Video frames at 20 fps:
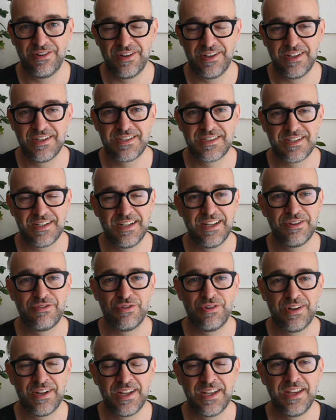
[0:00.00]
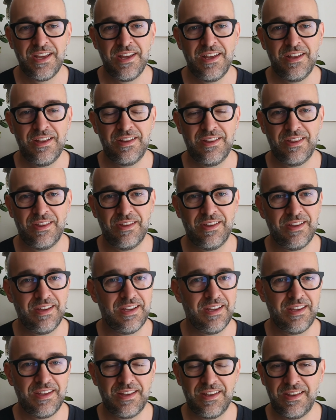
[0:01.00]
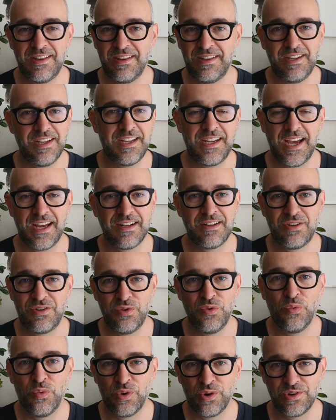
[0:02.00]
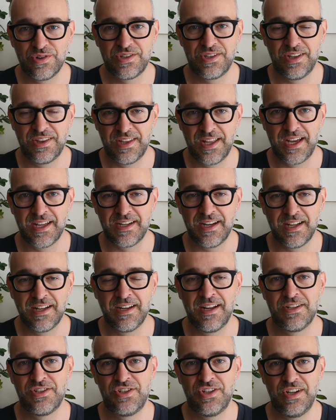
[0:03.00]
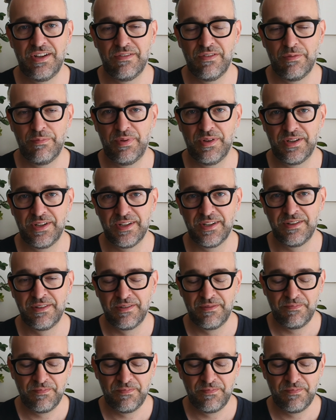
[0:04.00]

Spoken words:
It's literally you can't do worse than that and achieve a building.